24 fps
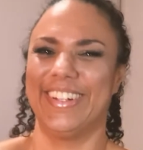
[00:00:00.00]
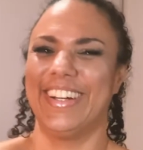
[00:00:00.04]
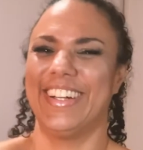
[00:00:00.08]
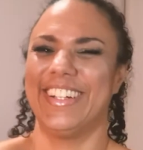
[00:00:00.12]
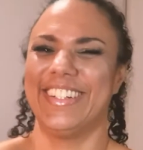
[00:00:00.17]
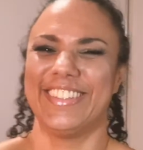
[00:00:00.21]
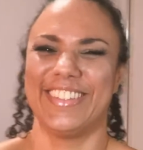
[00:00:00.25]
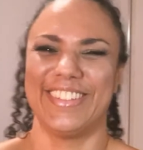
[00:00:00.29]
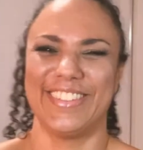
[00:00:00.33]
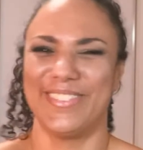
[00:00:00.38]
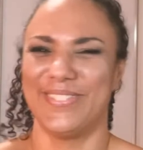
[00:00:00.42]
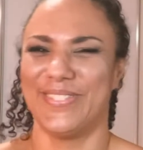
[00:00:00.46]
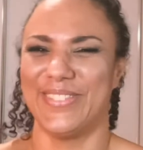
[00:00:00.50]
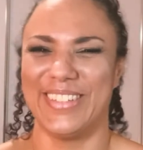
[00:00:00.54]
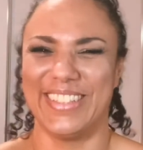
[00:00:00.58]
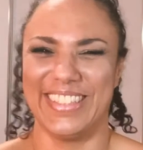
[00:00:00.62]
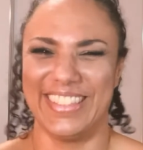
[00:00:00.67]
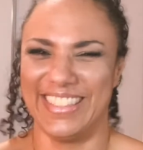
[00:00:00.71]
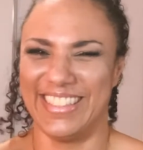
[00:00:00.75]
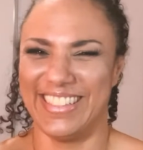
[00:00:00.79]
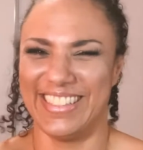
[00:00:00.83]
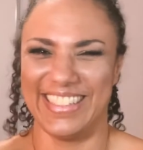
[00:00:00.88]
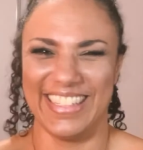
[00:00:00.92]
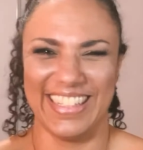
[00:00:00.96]
I don't know what it
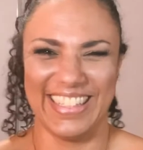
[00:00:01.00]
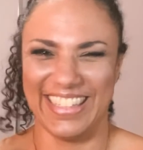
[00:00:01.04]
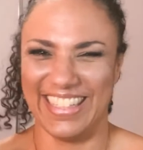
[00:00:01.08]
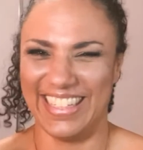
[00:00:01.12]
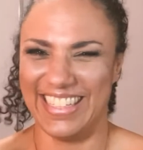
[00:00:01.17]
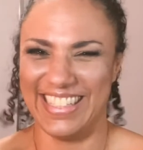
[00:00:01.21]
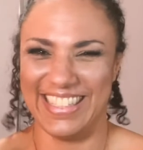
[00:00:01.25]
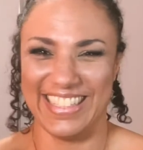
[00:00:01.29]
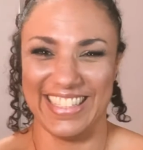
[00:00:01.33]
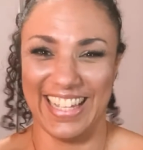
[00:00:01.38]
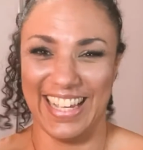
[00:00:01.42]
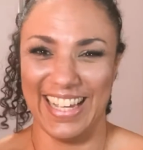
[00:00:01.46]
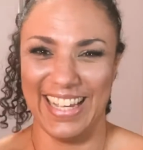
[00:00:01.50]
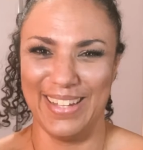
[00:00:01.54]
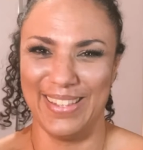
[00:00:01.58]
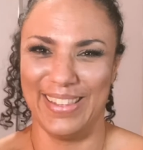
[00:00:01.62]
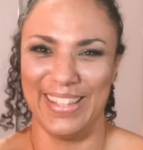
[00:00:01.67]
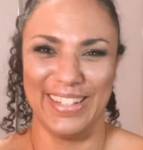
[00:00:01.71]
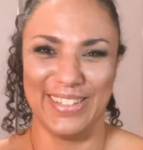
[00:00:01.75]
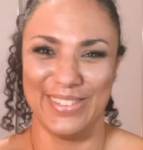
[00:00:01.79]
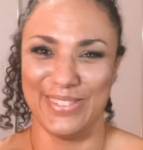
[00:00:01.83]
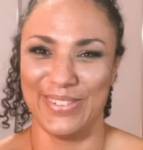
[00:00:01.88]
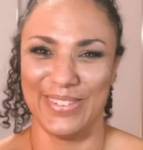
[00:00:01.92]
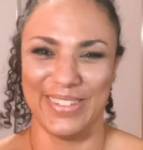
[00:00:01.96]
is that they say.
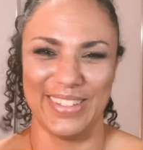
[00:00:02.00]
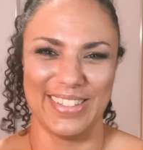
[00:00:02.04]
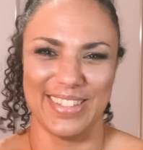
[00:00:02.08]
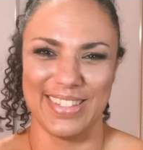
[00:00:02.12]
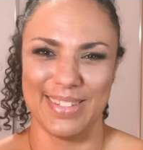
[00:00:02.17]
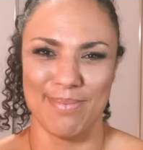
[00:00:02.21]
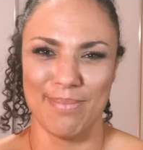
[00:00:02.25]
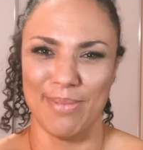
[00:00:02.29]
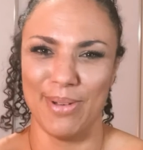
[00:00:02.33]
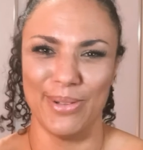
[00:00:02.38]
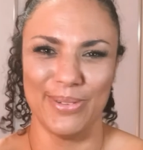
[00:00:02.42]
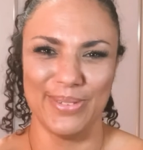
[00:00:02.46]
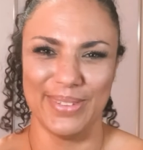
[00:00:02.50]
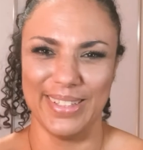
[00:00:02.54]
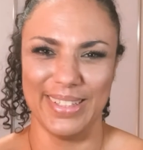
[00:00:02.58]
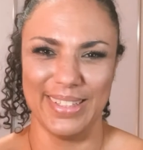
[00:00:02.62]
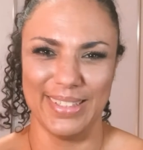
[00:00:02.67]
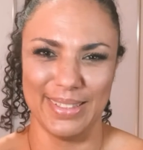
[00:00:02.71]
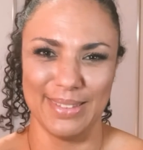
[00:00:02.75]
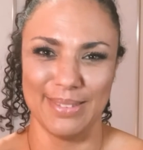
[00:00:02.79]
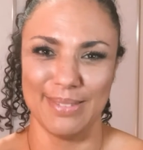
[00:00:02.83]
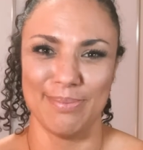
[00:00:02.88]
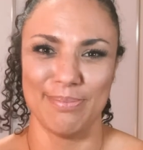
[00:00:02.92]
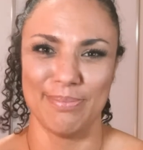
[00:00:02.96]
They talk in
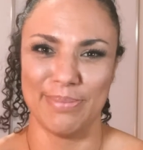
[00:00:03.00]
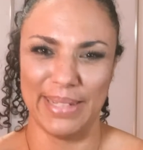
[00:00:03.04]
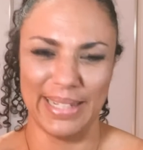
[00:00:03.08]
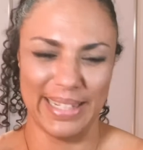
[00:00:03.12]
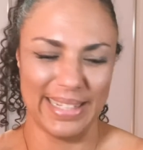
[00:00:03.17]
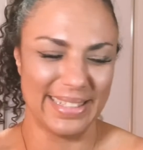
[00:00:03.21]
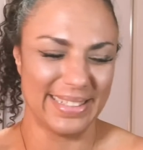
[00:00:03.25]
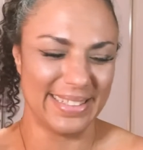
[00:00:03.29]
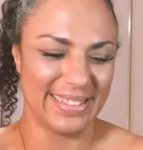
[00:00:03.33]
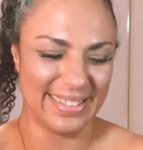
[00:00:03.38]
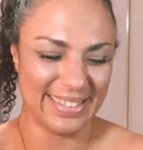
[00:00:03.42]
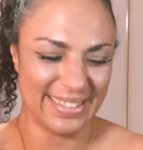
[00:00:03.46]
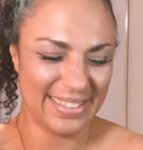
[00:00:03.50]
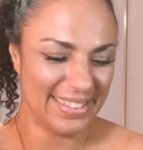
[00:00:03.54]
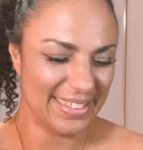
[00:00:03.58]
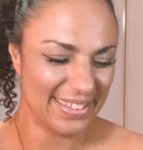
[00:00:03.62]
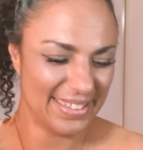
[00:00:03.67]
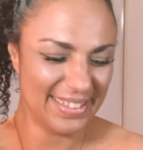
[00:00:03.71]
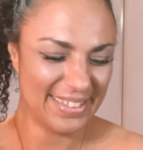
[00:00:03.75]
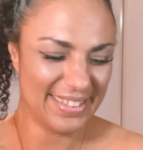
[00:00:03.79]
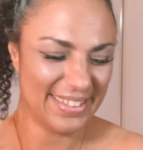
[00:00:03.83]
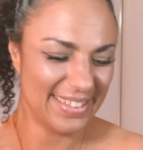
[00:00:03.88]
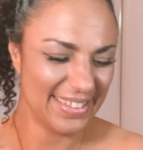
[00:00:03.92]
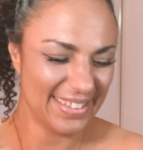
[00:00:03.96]
Somalian, but
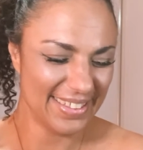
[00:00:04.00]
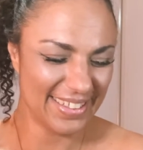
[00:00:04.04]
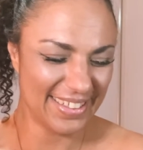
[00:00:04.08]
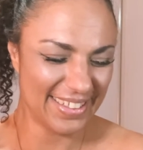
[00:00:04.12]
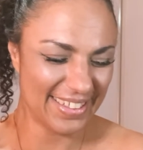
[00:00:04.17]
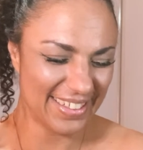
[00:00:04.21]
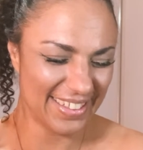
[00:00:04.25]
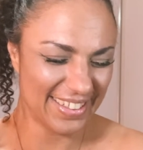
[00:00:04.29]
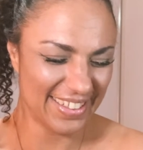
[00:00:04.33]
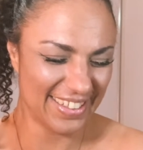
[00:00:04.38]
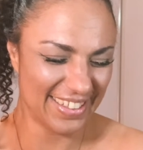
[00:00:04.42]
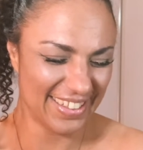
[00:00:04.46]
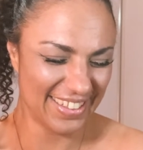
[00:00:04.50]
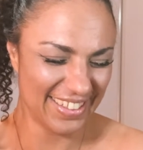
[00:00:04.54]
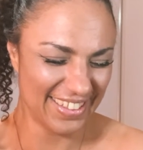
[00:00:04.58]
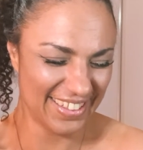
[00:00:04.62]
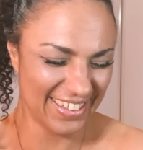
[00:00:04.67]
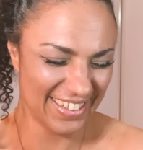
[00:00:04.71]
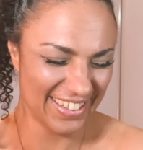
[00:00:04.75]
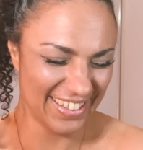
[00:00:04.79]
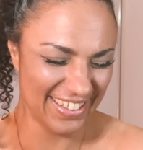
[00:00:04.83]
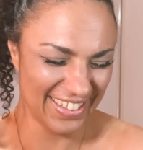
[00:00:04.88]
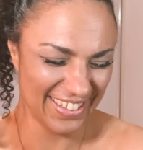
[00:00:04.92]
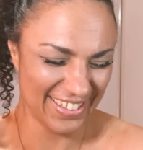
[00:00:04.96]

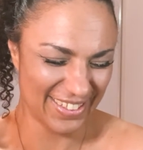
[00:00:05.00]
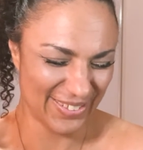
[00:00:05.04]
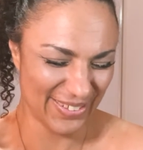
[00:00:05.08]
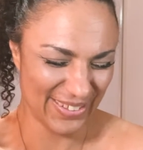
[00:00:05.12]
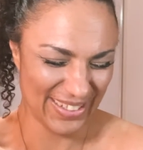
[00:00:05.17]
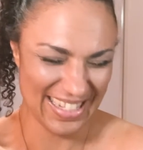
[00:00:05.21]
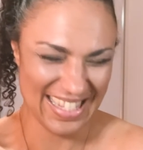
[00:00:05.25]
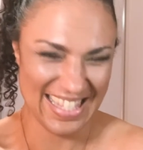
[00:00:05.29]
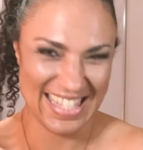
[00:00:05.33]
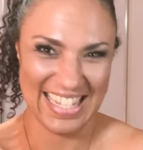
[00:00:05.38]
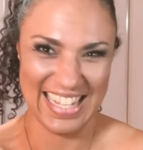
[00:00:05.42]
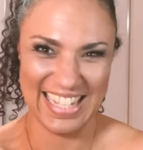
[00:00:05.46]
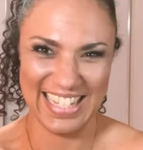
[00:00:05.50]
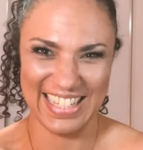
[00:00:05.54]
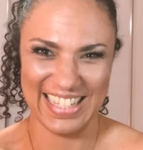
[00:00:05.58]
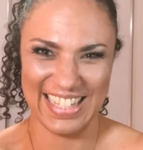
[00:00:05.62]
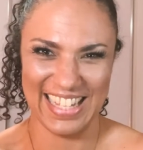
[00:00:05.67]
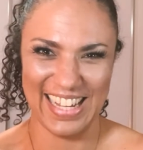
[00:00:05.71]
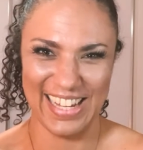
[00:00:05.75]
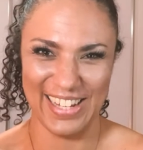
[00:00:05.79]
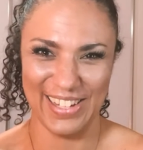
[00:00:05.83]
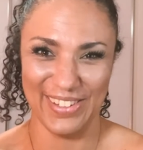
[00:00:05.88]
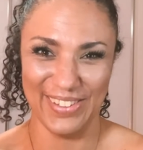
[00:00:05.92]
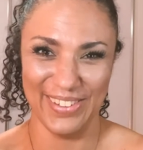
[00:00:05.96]
that's what it sounds
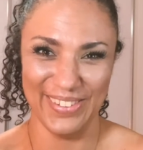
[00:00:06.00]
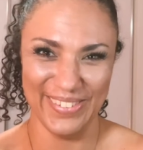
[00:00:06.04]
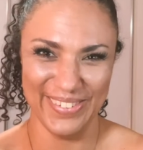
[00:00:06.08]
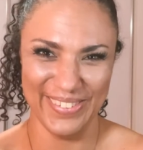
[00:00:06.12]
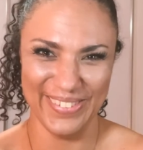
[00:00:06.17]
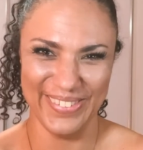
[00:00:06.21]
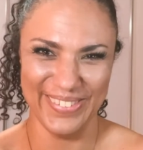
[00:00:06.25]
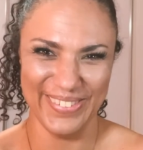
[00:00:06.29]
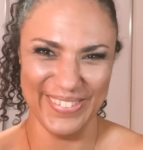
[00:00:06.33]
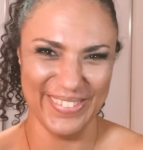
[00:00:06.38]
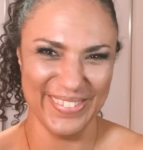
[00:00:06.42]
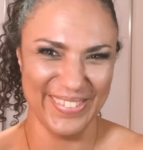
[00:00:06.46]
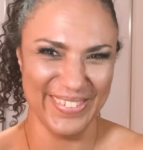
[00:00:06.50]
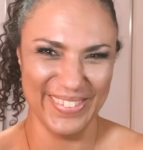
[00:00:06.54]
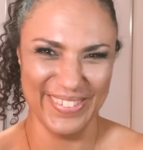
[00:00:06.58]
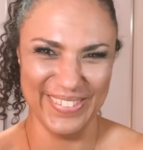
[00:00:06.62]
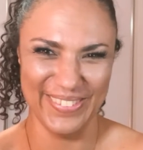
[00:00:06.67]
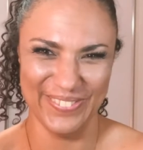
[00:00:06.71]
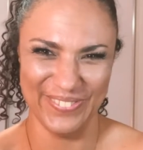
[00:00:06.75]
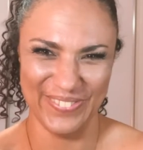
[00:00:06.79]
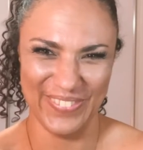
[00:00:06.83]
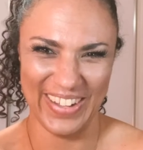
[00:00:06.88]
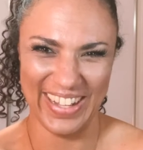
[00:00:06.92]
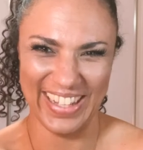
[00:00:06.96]
like. Yoo-hoo,
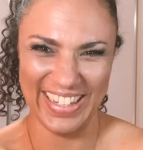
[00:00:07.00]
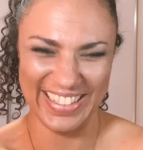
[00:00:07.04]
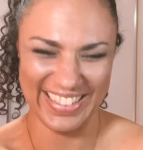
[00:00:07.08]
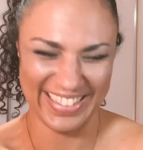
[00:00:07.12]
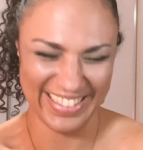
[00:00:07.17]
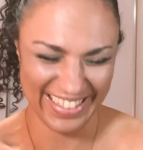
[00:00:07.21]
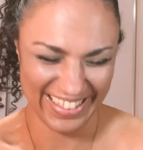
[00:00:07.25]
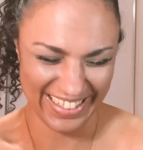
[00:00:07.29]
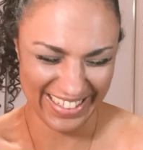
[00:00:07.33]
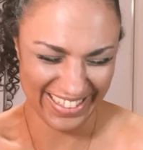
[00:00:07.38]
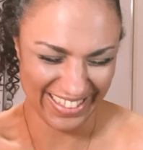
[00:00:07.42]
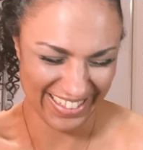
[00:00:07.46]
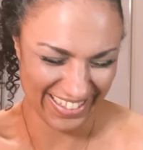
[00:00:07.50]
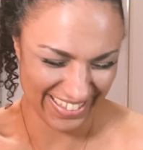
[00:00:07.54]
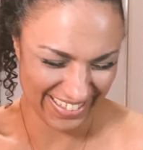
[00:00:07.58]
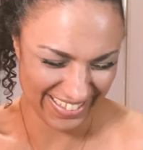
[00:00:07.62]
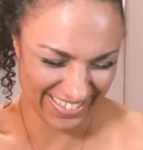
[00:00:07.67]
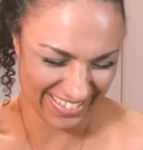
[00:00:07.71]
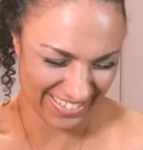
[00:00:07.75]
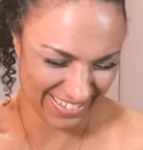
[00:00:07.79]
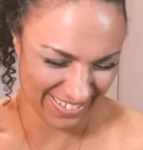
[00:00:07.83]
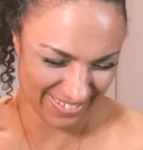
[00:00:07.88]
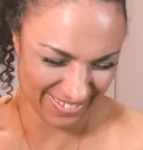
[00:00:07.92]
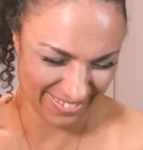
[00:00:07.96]

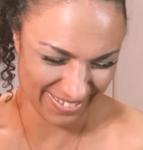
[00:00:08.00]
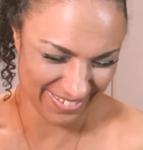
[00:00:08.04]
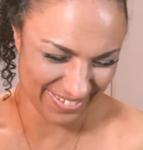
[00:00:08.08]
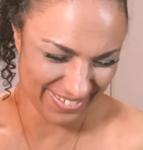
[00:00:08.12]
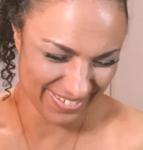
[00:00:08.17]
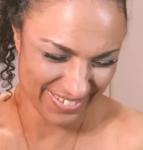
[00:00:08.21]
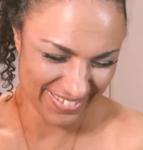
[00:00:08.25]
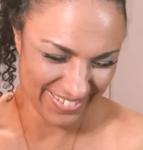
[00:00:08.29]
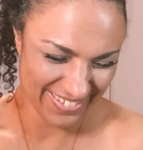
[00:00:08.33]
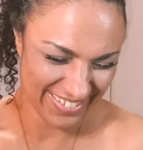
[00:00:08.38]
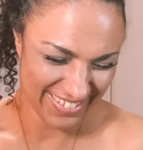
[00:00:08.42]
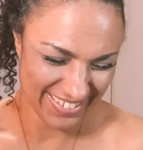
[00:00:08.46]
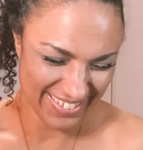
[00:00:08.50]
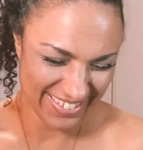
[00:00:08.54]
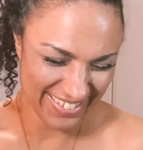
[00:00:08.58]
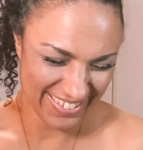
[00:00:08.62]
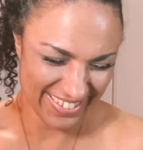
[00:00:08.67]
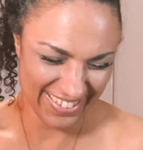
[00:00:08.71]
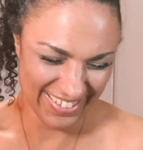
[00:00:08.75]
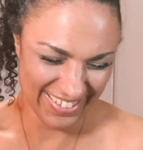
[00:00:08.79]
Pisces.